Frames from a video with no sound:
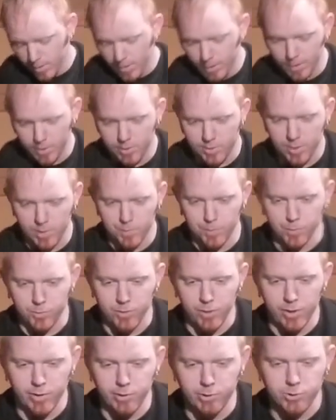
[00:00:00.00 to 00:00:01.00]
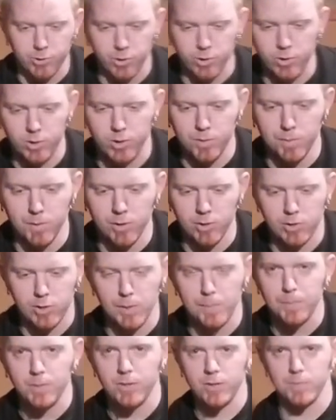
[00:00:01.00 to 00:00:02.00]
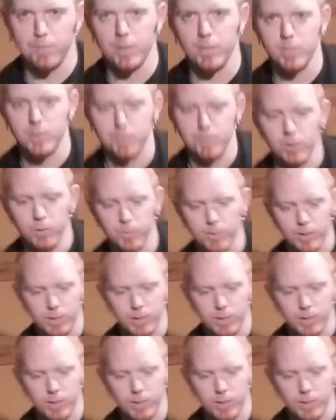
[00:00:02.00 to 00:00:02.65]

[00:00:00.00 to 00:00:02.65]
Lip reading: like I said, we're trying to show you the most simplest budget build